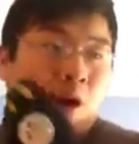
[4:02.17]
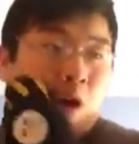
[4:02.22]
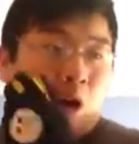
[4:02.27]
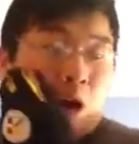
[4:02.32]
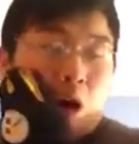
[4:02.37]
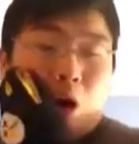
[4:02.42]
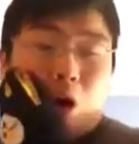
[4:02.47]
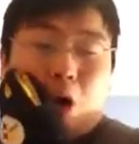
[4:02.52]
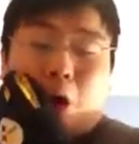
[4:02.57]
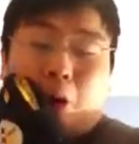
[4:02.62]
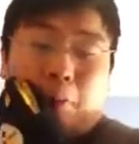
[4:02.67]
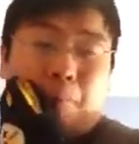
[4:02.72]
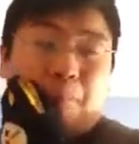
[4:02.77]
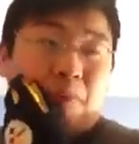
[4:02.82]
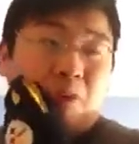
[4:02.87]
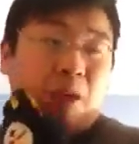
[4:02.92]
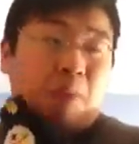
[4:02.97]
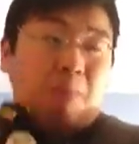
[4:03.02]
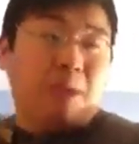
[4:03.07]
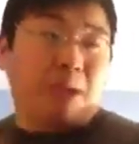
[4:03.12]

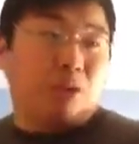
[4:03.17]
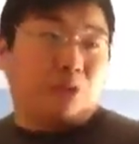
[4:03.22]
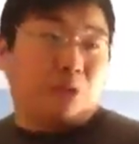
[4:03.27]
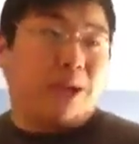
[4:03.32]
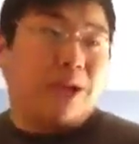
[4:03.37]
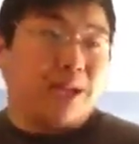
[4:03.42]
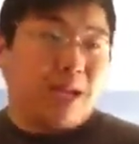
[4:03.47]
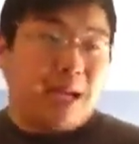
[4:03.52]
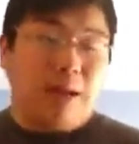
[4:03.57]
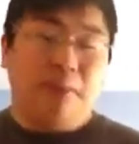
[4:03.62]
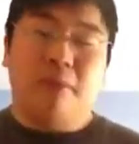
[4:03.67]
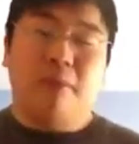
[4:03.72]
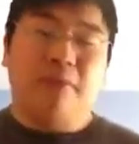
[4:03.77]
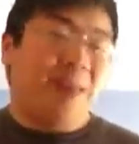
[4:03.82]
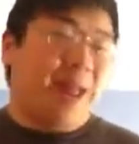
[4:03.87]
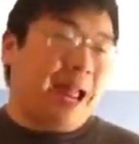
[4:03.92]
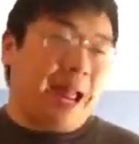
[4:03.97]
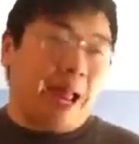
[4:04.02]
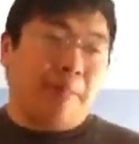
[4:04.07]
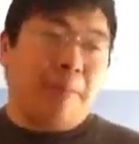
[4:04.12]
Going to be a great game if
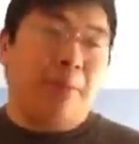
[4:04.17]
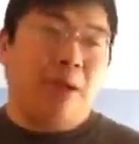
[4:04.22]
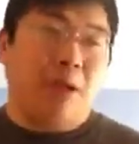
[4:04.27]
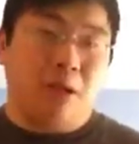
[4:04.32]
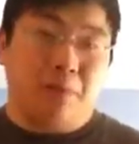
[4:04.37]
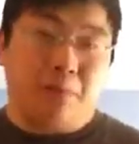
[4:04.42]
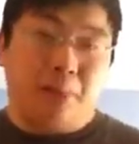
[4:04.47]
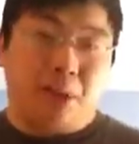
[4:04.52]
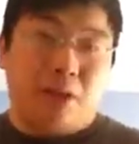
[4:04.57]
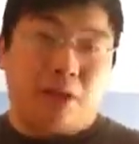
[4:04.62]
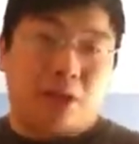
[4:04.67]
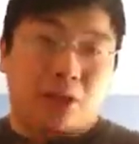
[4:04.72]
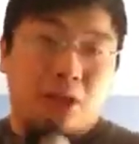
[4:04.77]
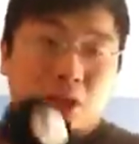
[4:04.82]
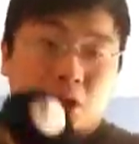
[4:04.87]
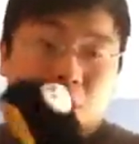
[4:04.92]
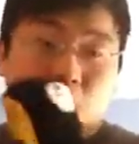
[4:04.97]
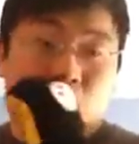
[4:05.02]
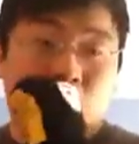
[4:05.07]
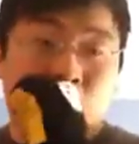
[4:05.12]
that happens, but,
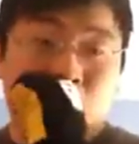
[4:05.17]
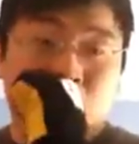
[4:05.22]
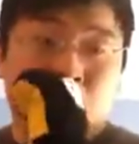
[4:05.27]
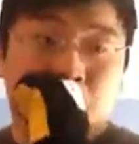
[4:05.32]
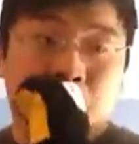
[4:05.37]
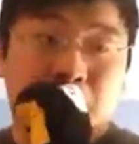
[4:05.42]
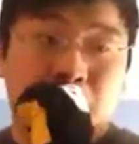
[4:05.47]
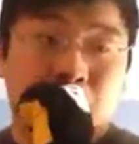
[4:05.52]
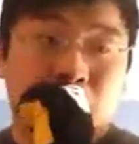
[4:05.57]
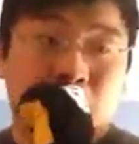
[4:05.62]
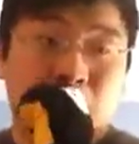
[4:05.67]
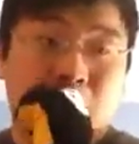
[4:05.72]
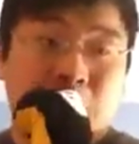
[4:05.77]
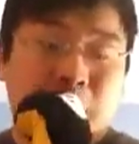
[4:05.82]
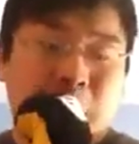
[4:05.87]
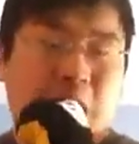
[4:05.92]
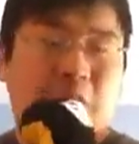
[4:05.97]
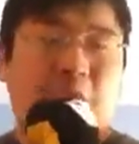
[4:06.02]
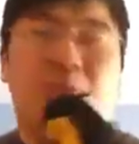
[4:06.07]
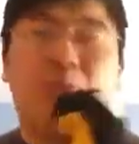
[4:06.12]

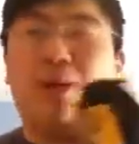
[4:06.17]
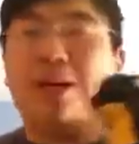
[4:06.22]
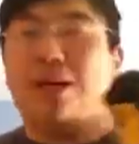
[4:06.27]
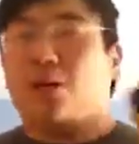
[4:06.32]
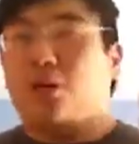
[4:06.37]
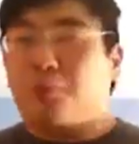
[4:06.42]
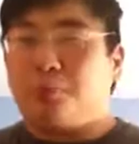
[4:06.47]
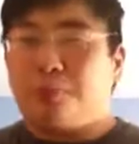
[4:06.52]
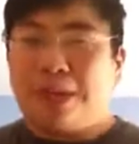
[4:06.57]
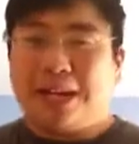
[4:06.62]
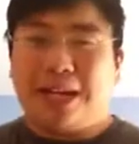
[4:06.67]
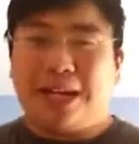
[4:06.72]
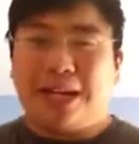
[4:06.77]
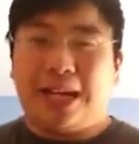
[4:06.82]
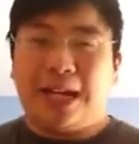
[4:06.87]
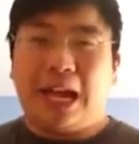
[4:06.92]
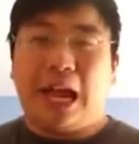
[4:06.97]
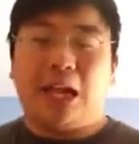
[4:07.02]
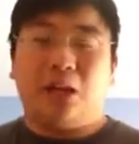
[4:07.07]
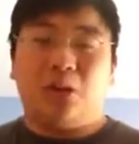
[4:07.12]
if we don't make
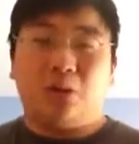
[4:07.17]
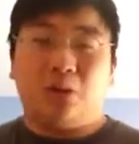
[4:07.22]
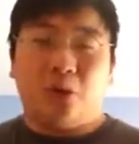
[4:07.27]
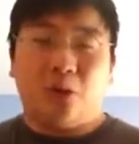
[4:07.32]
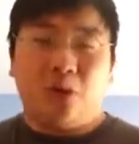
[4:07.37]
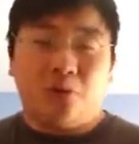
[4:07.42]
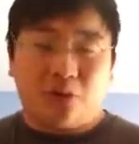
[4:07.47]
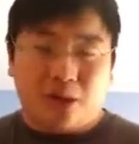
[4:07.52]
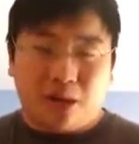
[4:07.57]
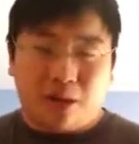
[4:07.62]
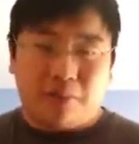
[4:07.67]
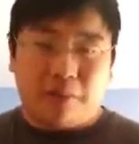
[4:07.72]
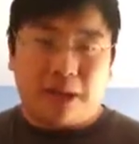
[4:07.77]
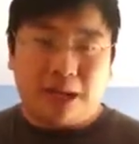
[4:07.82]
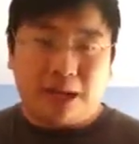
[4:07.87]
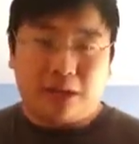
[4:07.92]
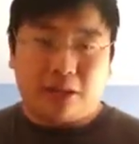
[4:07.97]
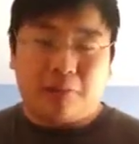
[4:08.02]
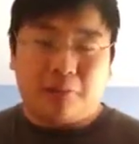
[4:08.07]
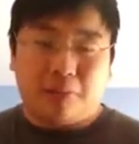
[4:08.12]
it, I don't know if we're going to
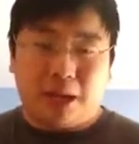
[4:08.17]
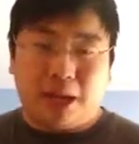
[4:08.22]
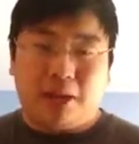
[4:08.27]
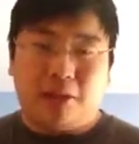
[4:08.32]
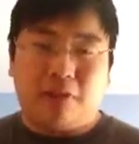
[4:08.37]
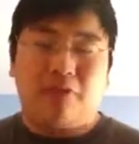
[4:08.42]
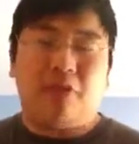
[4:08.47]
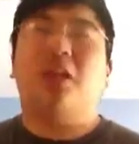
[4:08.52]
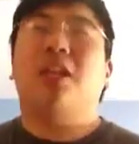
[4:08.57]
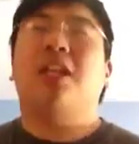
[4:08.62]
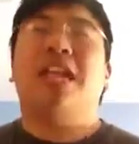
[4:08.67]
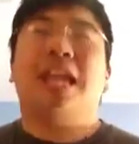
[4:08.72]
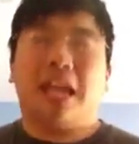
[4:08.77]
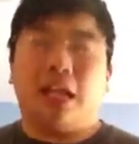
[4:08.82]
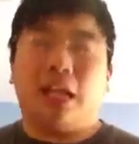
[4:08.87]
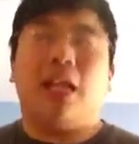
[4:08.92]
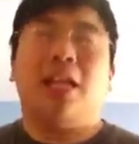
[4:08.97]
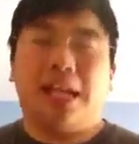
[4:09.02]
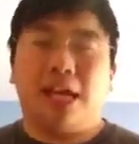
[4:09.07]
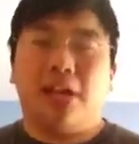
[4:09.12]
make the playoffs. Yeah,
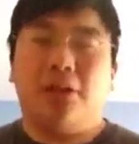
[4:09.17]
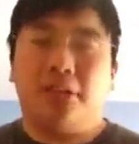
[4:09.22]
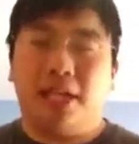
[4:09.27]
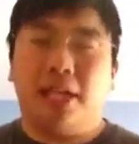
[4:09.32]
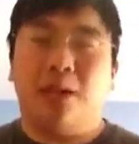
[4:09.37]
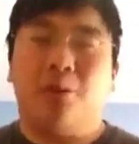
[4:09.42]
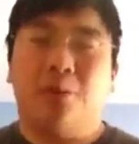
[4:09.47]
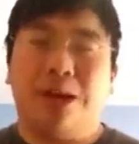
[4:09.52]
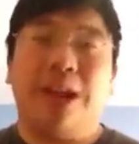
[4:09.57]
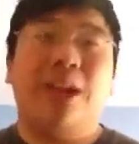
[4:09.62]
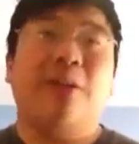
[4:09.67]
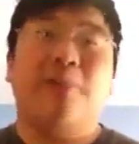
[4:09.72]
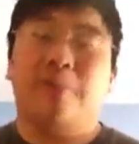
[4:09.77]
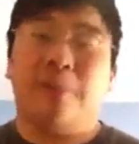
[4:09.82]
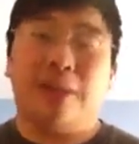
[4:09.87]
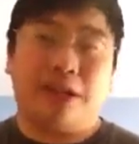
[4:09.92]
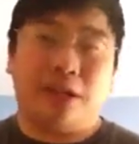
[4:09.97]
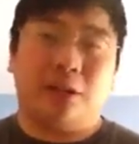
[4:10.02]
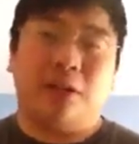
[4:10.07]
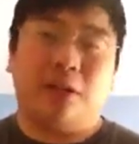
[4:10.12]
I guarantee we have
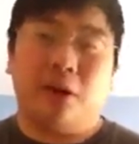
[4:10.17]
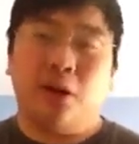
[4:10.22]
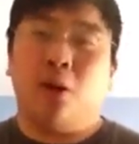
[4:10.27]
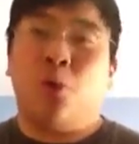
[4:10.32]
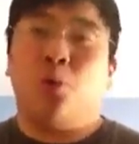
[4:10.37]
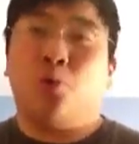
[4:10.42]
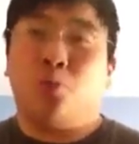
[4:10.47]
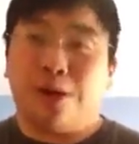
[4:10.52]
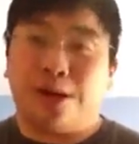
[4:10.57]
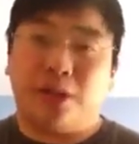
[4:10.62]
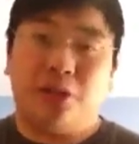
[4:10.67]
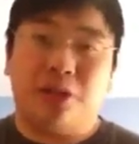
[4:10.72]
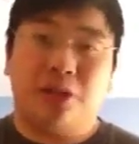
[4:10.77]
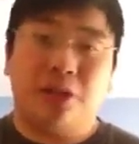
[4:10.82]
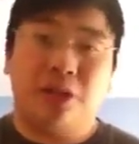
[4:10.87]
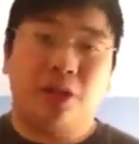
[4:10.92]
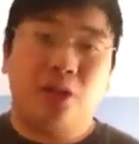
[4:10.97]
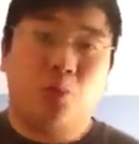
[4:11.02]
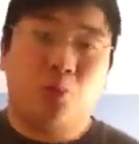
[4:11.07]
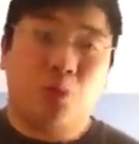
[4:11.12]
better records
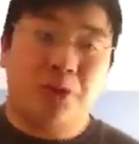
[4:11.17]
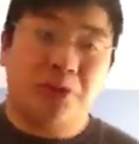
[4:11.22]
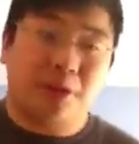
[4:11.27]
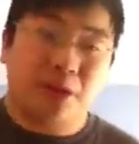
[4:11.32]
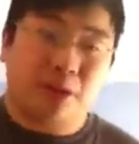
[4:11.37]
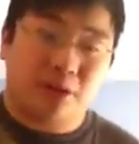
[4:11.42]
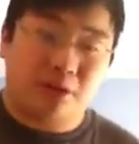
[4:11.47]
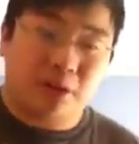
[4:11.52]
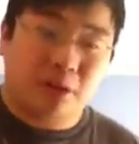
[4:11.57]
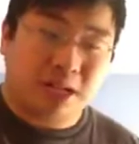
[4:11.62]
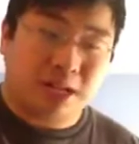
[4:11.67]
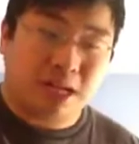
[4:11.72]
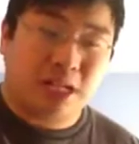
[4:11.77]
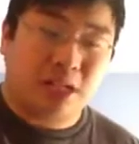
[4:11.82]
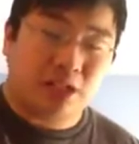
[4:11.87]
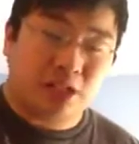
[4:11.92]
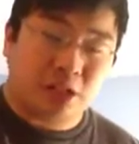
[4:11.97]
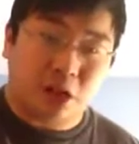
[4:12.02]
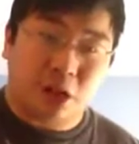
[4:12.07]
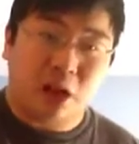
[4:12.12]
than the ones that are looking
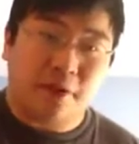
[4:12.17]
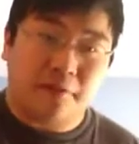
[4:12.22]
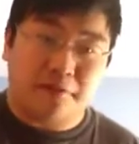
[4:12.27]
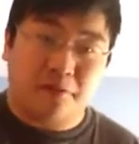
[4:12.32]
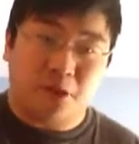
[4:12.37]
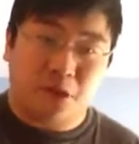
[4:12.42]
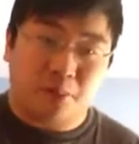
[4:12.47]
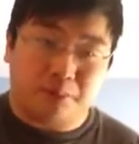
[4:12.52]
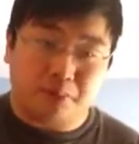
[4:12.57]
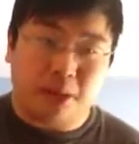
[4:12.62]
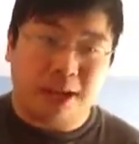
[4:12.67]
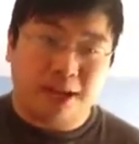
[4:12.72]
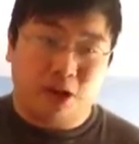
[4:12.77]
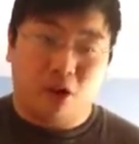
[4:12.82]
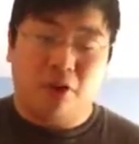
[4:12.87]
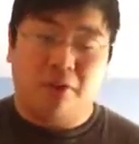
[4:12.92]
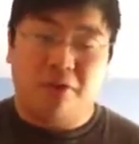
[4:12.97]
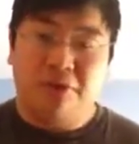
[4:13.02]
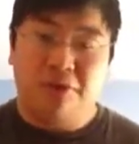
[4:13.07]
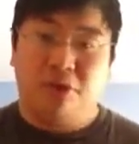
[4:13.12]
in the hunt for the
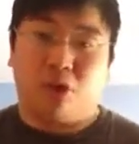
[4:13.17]
playoffs.